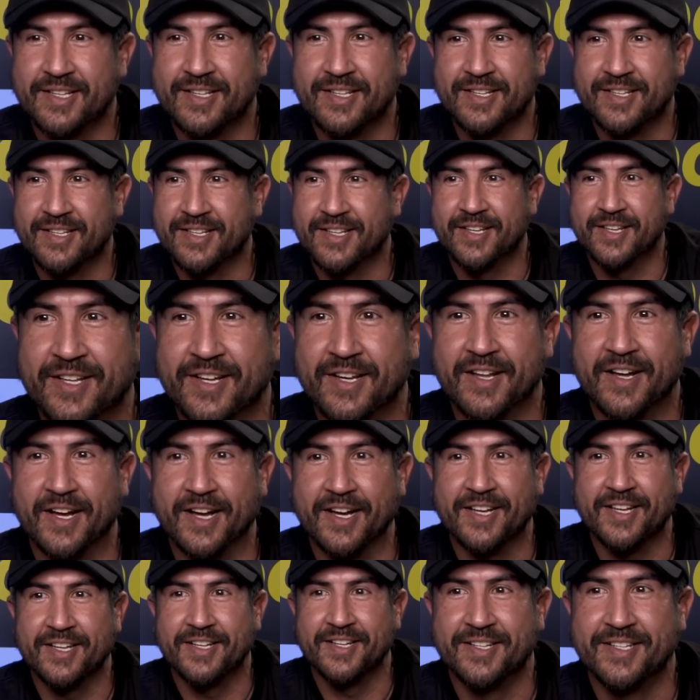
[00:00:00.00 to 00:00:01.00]
mm, good
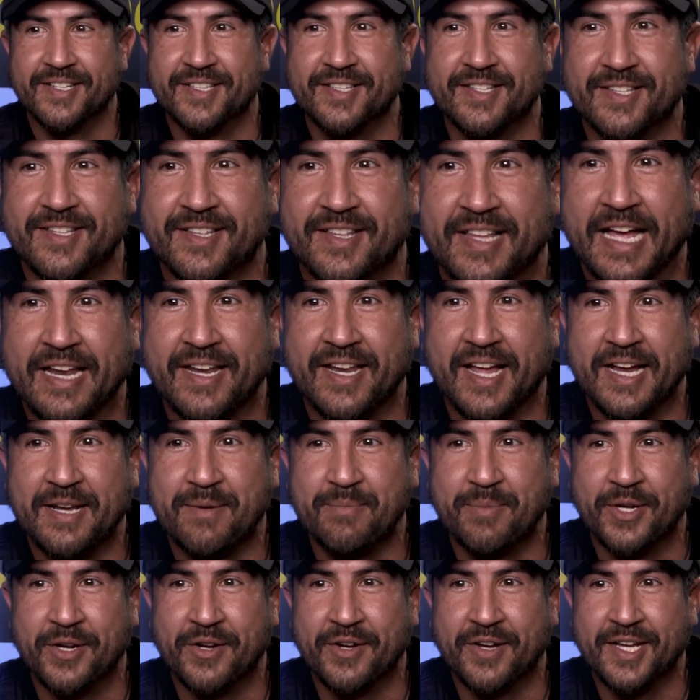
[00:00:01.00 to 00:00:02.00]
luck, because that
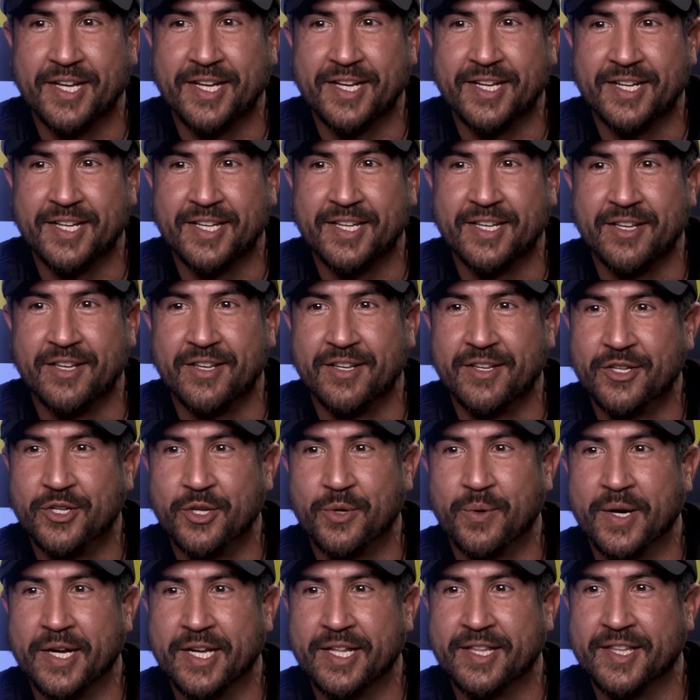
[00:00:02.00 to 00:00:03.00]
9mm ain't gonna
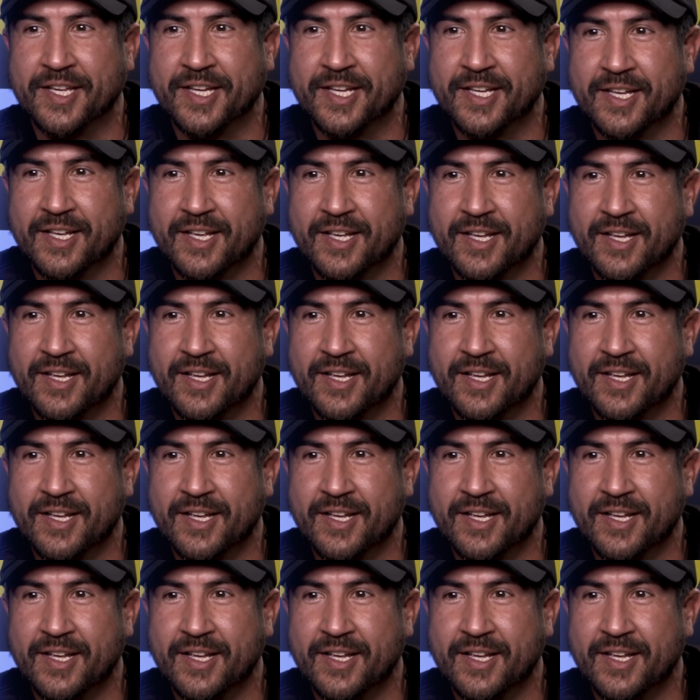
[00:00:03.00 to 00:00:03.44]
do anything.